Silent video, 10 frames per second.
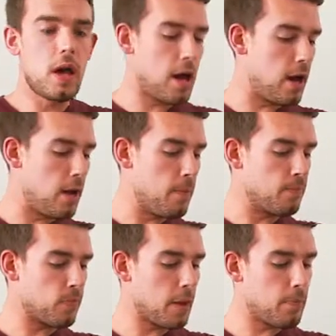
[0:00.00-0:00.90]

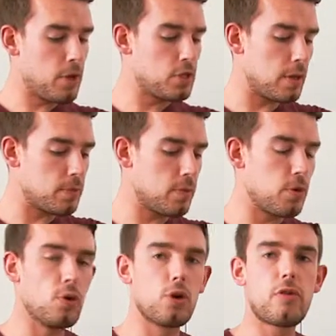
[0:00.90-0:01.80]
Post up some of
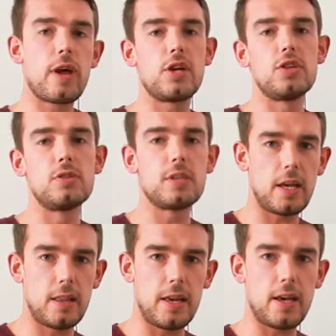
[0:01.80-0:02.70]
your creations
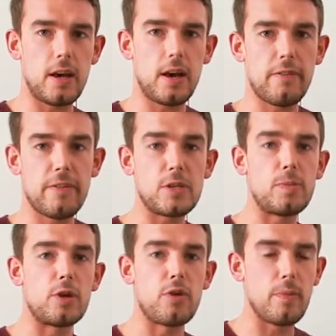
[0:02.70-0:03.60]
in the
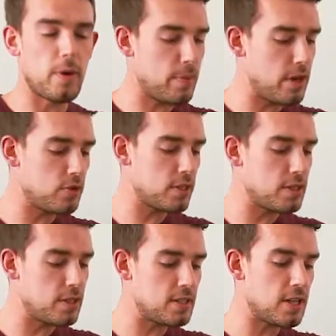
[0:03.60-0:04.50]
Facebook group. I'll be
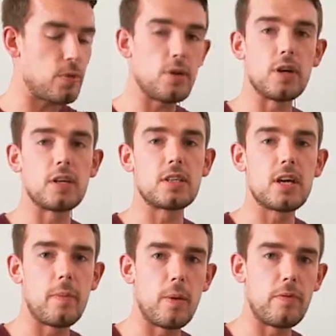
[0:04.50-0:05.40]
interested to see what you guys can
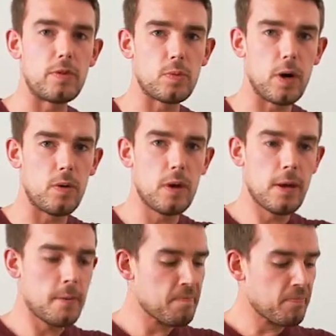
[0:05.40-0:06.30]
come up with as well.
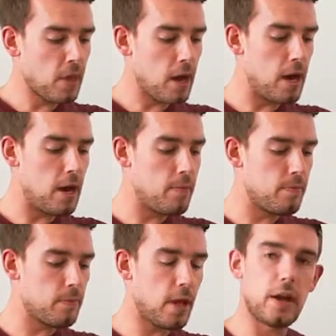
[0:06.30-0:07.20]

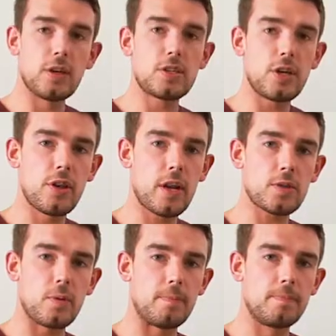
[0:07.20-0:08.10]
And I'll see you on the
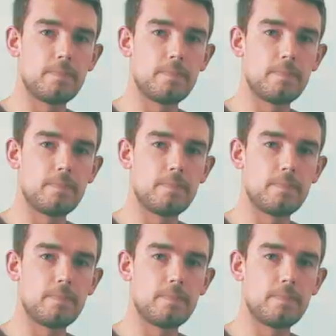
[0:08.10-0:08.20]
next one.